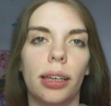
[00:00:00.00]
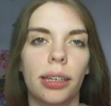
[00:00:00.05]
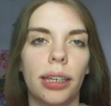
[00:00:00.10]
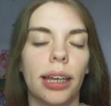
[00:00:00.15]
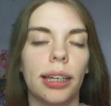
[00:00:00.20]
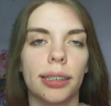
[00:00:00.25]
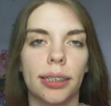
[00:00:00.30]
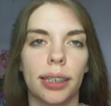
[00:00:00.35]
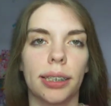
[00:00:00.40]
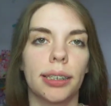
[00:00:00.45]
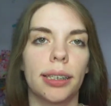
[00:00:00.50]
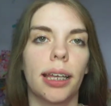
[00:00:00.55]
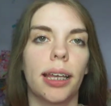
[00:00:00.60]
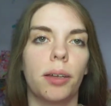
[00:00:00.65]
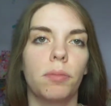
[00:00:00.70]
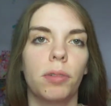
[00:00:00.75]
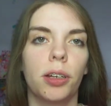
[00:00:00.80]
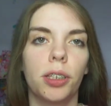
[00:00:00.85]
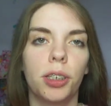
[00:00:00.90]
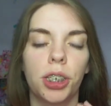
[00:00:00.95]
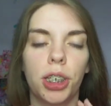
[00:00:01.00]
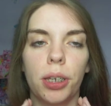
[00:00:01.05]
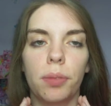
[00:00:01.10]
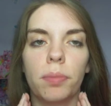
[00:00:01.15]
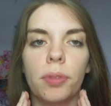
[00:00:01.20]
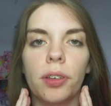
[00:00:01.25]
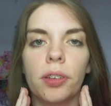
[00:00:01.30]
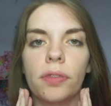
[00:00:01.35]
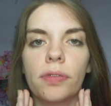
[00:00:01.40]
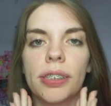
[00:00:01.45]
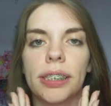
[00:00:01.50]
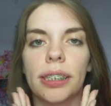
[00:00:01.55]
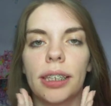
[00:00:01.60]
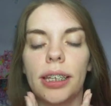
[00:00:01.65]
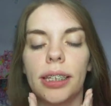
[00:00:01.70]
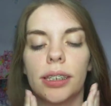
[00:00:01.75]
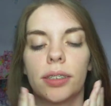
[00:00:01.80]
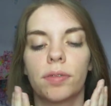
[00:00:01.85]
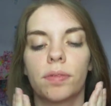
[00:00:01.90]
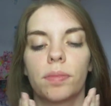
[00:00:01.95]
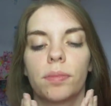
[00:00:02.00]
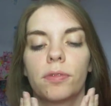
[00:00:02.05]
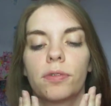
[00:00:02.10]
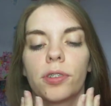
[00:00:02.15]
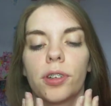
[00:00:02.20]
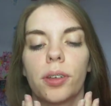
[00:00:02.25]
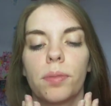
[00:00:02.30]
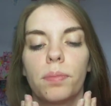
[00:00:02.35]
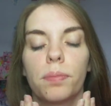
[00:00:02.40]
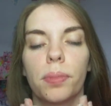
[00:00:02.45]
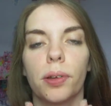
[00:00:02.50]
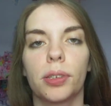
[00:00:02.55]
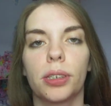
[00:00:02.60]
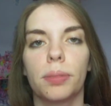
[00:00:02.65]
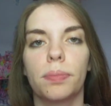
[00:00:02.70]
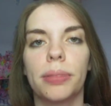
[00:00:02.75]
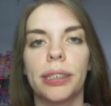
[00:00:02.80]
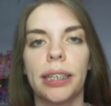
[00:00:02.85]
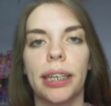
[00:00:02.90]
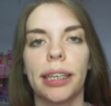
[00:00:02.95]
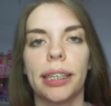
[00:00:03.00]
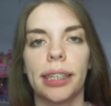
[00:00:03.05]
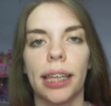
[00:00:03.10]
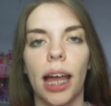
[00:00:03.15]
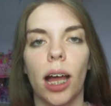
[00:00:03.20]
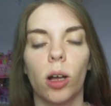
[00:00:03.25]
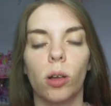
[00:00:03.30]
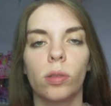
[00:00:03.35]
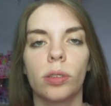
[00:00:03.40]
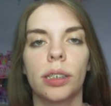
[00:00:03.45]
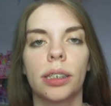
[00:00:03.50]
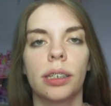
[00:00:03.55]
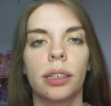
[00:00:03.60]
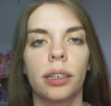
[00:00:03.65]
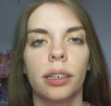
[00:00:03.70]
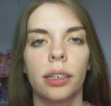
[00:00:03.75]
yeah, as I say, when she moves these front bottom teeth out,